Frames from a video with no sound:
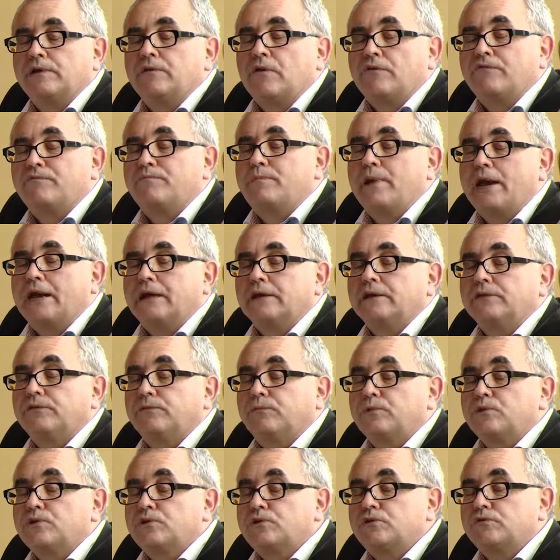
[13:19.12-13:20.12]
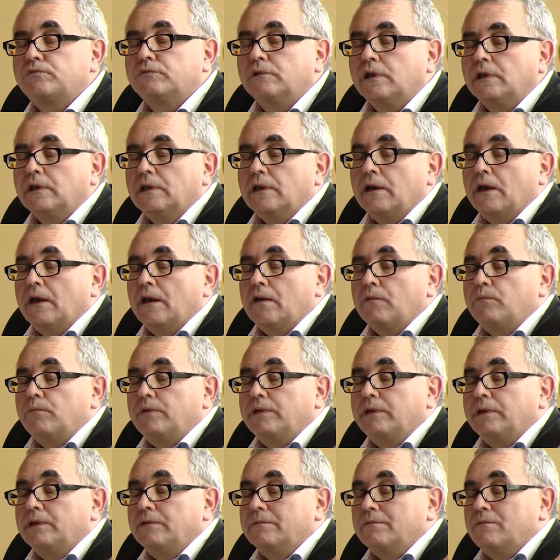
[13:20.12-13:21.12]
of Paris,
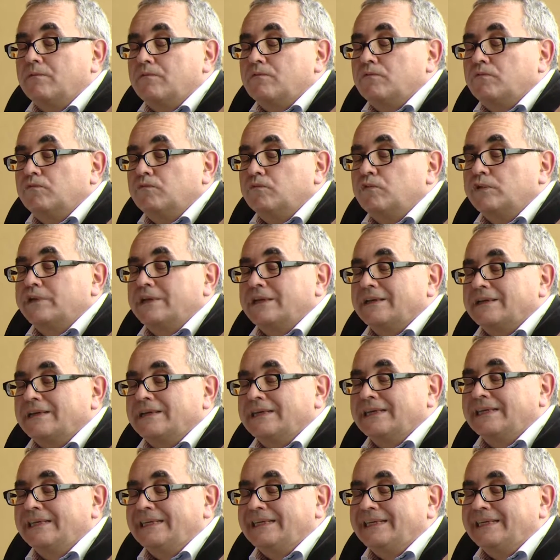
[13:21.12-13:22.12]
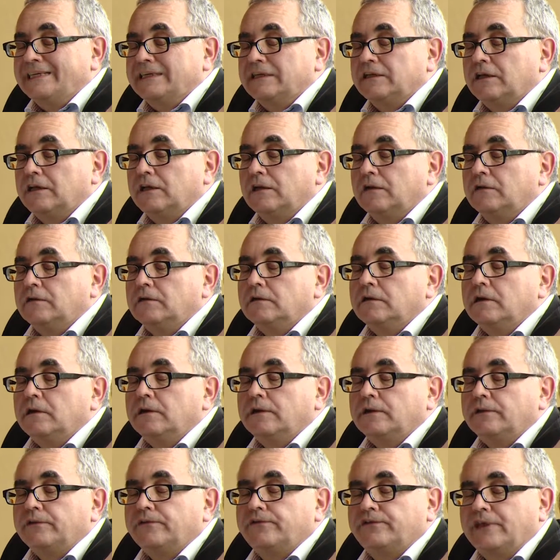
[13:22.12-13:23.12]
we would
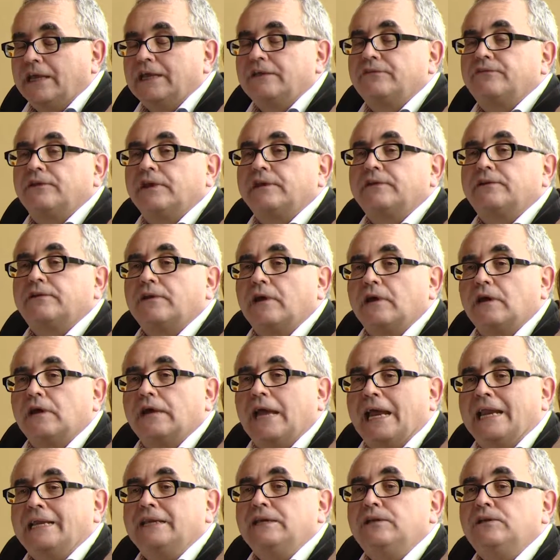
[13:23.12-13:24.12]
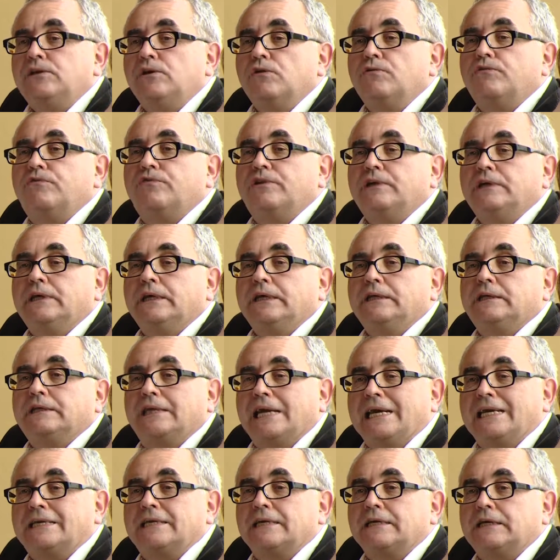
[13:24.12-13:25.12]
think that any new free
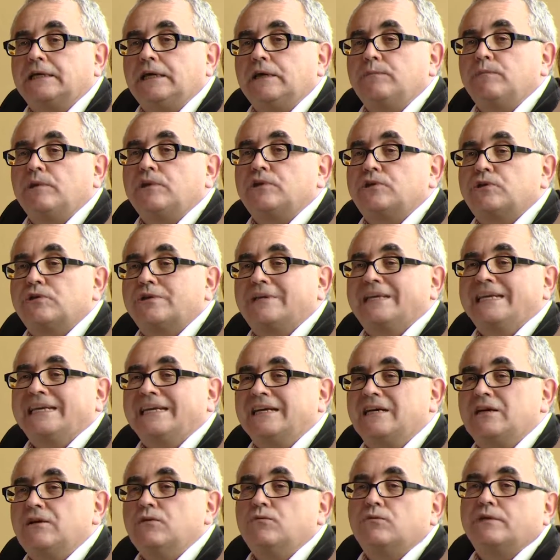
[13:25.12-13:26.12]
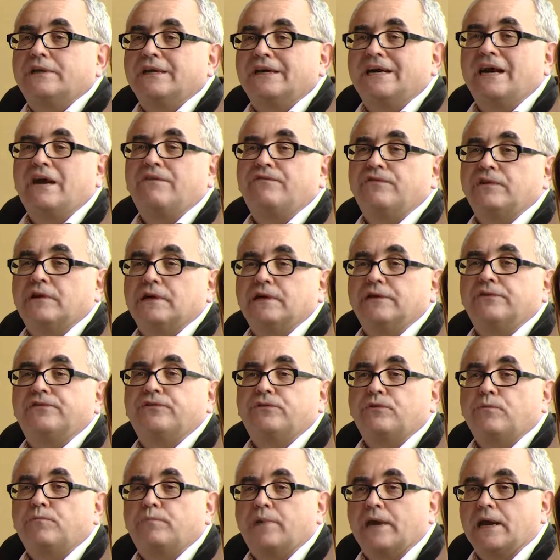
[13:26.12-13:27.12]
trade agreement should include a reference
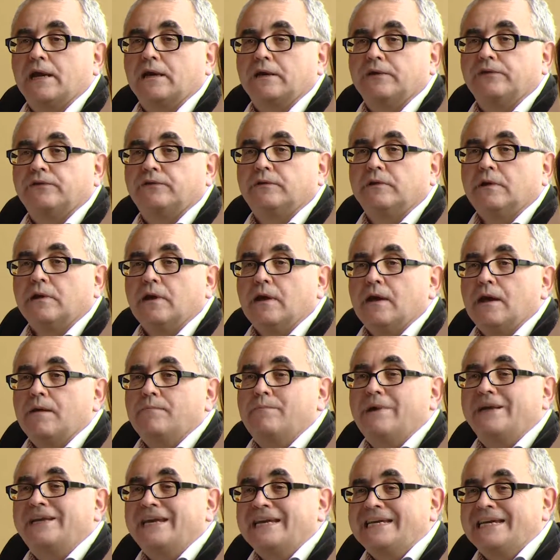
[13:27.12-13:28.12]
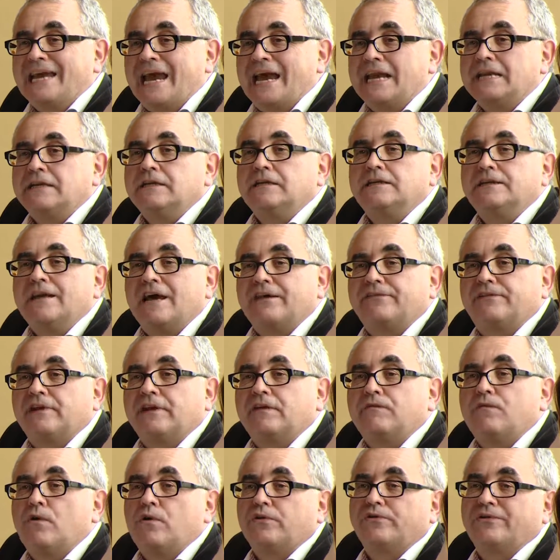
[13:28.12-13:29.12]
to Paris. But again,
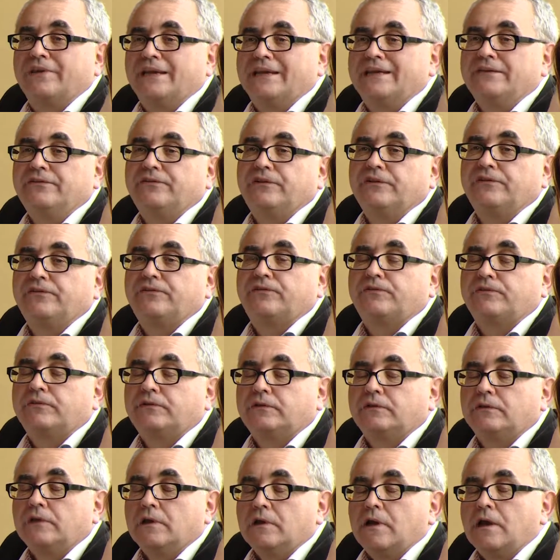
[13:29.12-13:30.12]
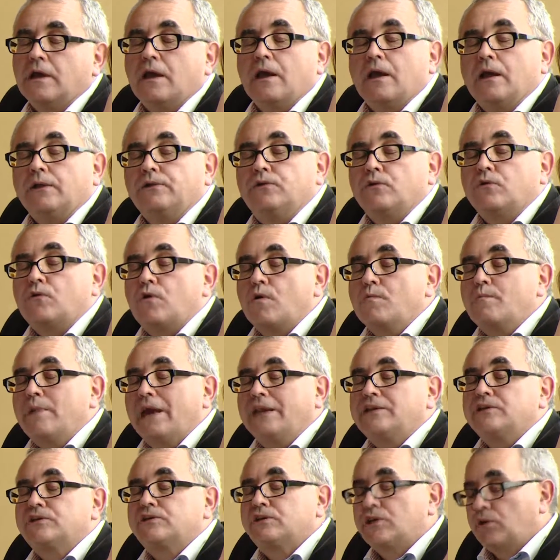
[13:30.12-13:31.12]
nothing was in this
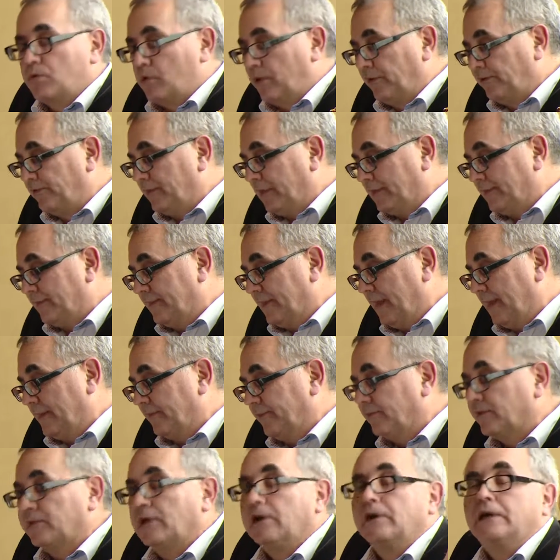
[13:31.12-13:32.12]
document showing that there is